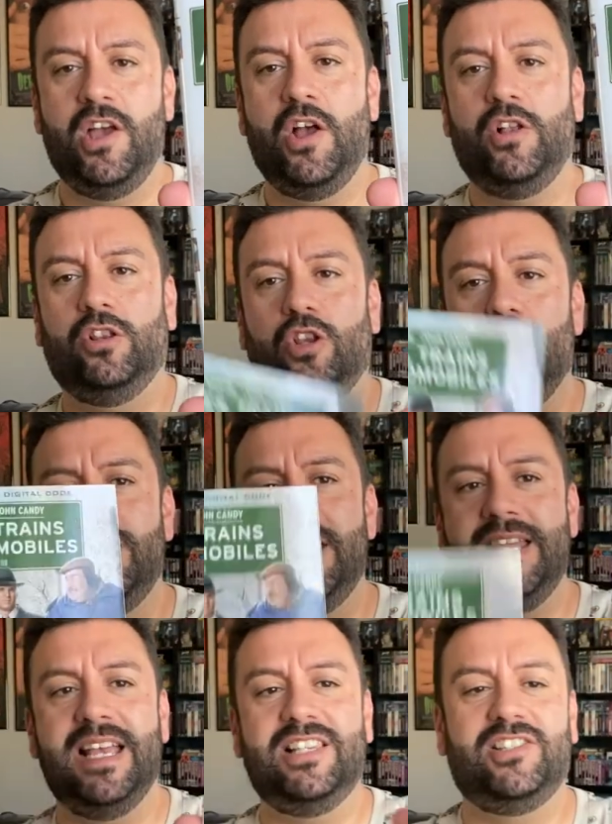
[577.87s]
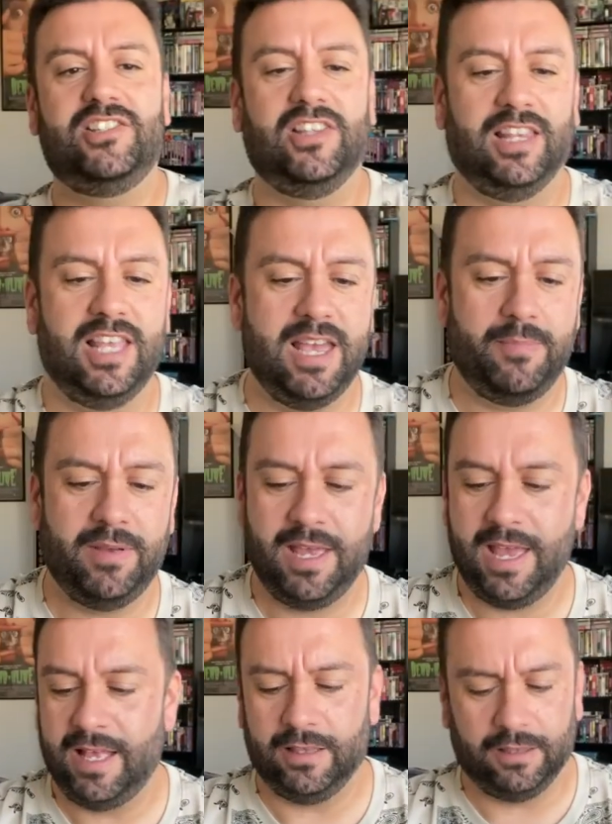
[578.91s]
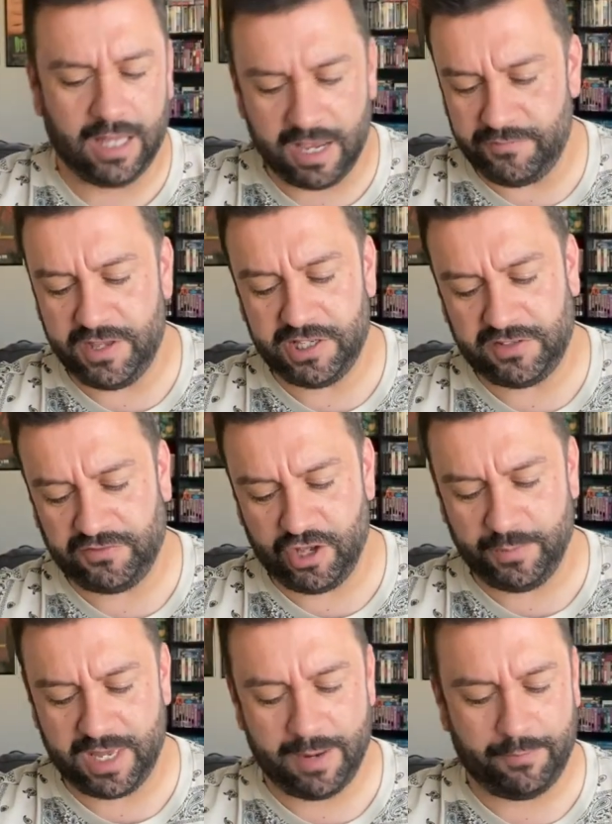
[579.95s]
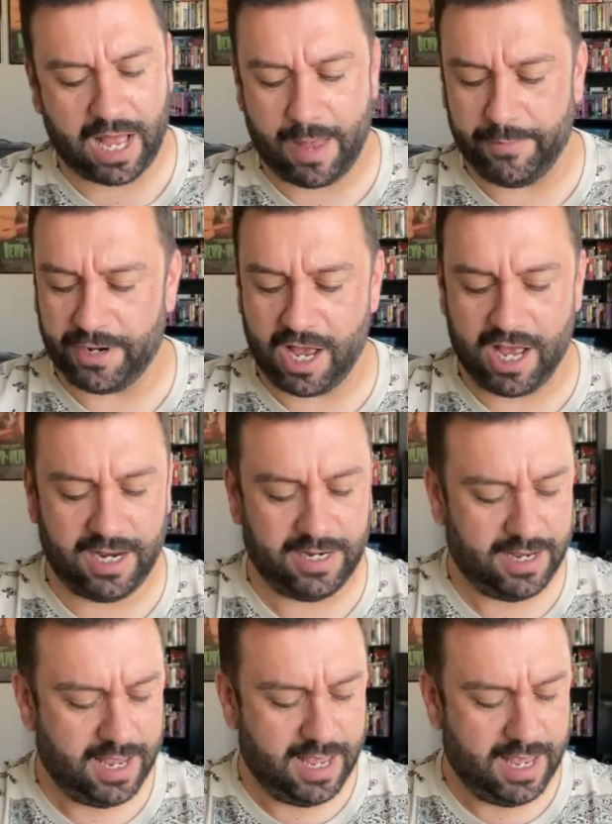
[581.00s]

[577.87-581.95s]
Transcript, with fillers: looking slip. Love this film. I'm gonna pop it on.